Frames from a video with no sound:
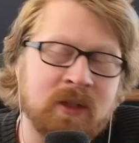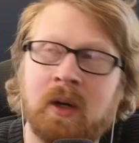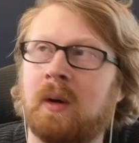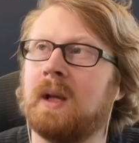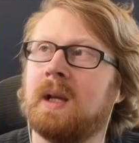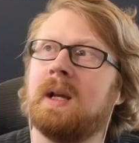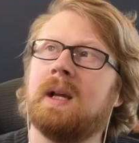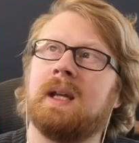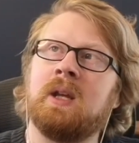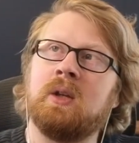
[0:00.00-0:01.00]
So
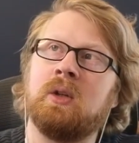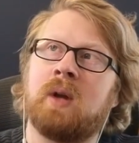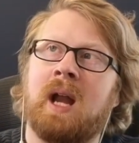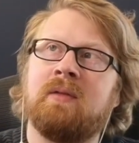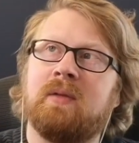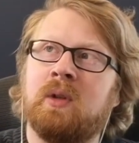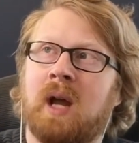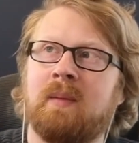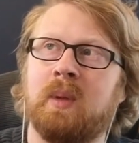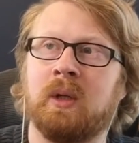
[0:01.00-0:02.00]
yeah, you kind
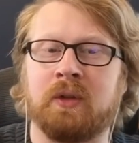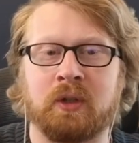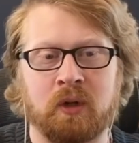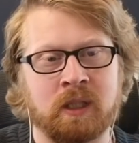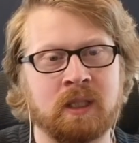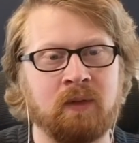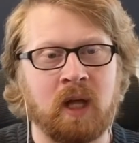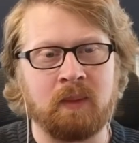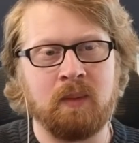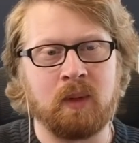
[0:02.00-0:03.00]
of built the trust of a lot
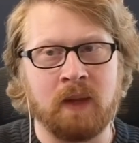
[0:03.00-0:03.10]
of people,